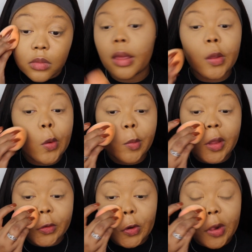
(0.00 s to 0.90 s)
And you want to
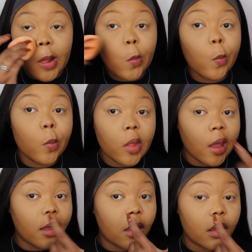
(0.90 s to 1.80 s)
make sure that
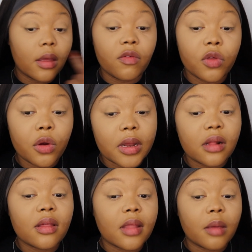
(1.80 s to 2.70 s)
like if you're
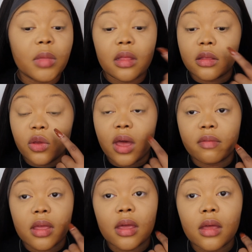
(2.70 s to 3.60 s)
anything like me, then you
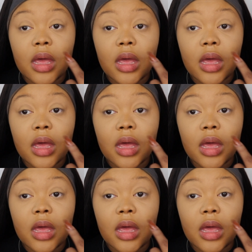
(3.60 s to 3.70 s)
have like,